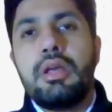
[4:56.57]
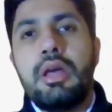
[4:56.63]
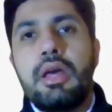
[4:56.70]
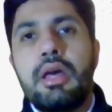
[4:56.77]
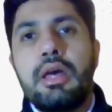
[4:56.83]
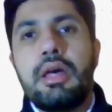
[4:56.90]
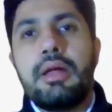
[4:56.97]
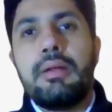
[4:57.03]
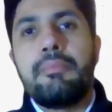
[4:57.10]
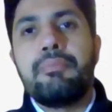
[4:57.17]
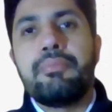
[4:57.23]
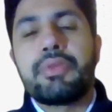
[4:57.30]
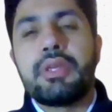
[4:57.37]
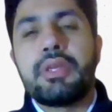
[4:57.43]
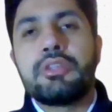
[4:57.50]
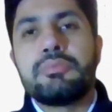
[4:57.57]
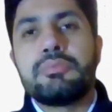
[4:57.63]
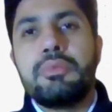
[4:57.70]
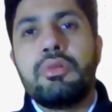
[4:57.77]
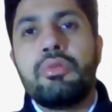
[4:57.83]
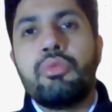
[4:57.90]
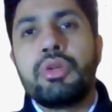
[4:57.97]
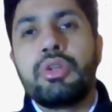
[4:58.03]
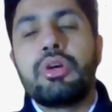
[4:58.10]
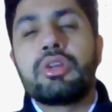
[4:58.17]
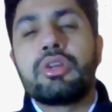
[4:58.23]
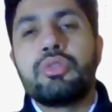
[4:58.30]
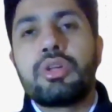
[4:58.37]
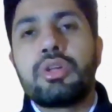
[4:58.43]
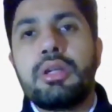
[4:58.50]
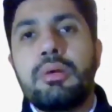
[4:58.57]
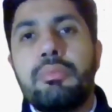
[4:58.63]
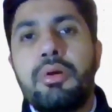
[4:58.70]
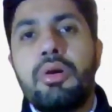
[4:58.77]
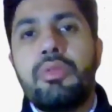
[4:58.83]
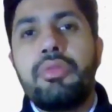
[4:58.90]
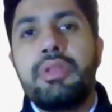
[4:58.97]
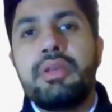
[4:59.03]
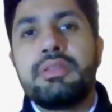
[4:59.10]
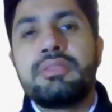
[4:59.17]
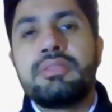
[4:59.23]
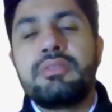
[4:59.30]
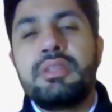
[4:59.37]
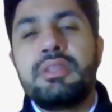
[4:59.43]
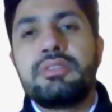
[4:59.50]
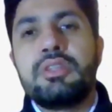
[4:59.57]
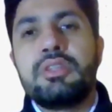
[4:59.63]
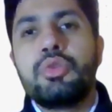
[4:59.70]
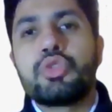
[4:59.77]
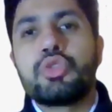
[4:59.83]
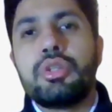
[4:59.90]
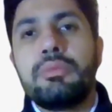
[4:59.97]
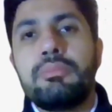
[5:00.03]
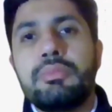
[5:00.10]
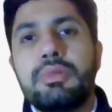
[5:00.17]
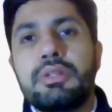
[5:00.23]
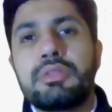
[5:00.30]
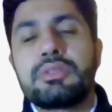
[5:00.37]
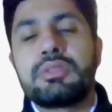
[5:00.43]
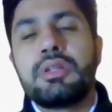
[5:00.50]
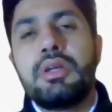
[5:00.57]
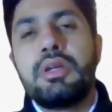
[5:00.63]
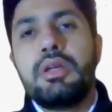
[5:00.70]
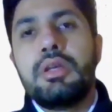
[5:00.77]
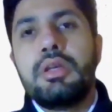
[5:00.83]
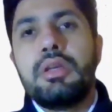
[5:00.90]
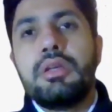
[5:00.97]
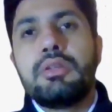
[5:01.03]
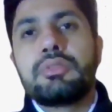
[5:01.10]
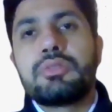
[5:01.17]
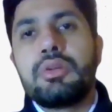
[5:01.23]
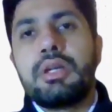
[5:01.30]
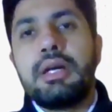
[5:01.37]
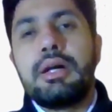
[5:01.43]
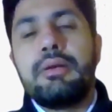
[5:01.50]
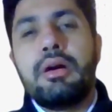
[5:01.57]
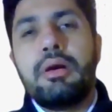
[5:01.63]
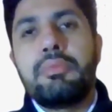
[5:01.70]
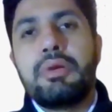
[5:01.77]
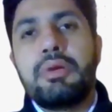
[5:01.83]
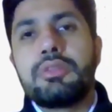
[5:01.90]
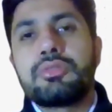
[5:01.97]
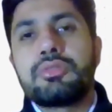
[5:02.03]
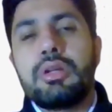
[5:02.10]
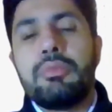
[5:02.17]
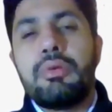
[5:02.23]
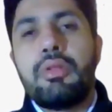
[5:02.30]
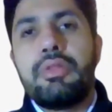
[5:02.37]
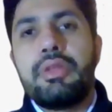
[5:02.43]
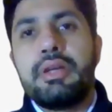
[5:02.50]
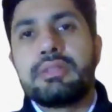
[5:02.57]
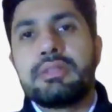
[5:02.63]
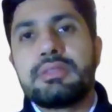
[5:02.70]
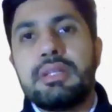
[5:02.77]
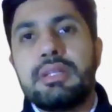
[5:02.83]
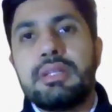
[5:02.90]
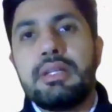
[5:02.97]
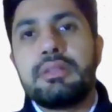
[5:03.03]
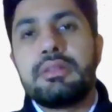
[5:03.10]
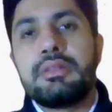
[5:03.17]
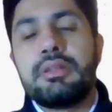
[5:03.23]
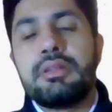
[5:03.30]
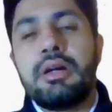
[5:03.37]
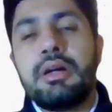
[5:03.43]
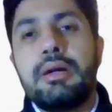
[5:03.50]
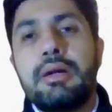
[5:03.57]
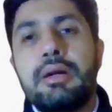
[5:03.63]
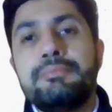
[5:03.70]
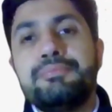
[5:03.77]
Um, when you are talking about these these huge numbers. So yeah, I'm really sorry about this, and um,